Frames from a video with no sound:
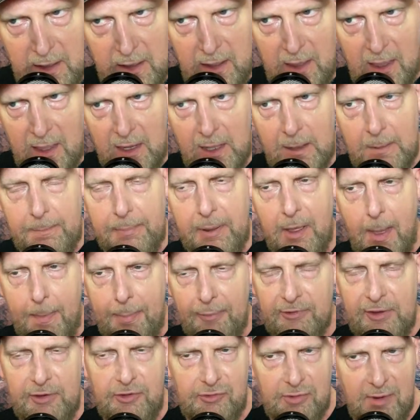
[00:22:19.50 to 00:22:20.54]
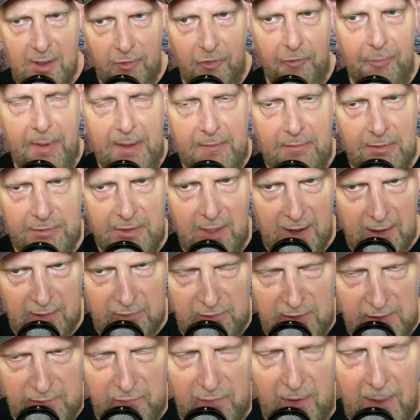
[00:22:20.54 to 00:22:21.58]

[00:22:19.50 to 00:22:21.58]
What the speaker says: And I'm purposely trying to be reductive.